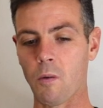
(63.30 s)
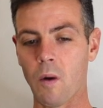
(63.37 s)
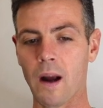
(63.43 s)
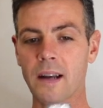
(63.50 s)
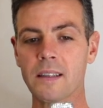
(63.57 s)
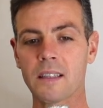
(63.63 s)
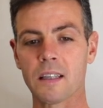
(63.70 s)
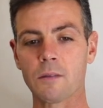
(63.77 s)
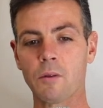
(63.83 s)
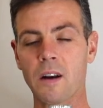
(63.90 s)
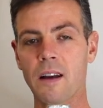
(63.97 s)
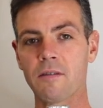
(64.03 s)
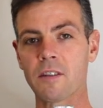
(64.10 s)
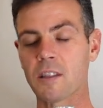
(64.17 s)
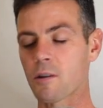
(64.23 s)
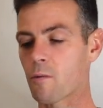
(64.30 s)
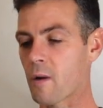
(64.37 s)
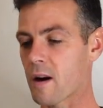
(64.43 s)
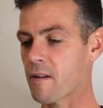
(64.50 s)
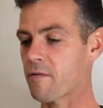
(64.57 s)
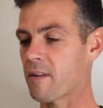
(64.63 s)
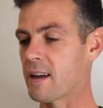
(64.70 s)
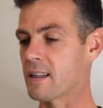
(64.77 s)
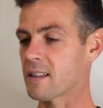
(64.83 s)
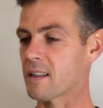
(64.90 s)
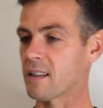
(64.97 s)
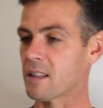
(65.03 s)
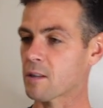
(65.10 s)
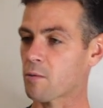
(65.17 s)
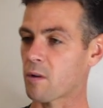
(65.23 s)
why does this one have a square face
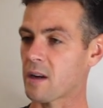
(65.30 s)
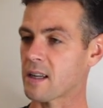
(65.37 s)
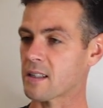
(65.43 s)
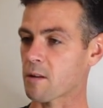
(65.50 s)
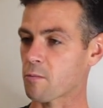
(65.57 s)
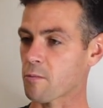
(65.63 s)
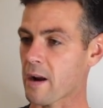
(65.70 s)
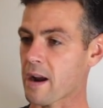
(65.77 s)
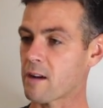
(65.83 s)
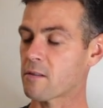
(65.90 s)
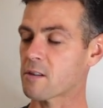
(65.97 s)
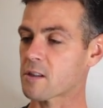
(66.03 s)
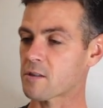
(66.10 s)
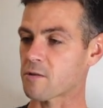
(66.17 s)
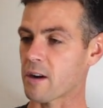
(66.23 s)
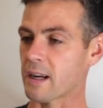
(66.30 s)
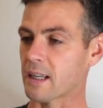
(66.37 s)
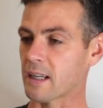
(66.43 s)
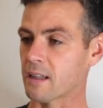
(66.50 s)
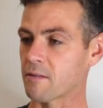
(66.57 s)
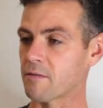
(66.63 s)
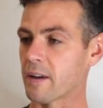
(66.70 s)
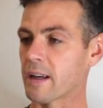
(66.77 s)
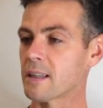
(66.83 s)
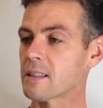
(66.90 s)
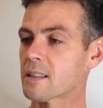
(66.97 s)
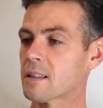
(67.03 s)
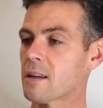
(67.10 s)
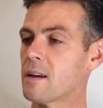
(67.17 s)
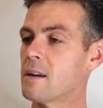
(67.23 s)
and this one has a round striking face?